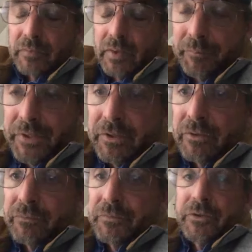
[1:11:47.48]
I mean,
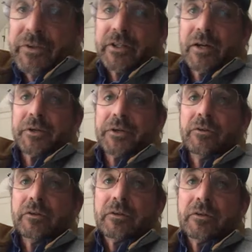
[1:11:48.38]
your your economic
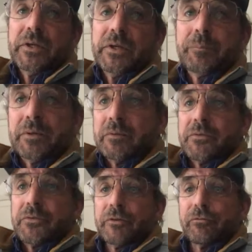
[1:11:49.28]
unit could be up in
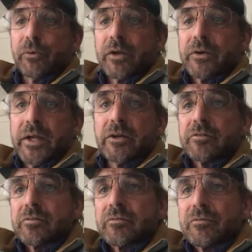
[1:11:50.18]
three, four hundred
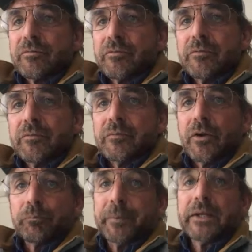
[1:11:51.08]
acres,
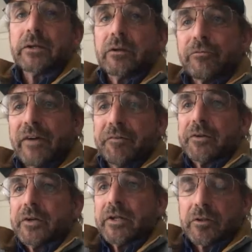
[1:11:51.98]
or bigger, five
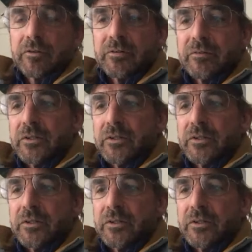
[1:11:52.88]
hundred acres.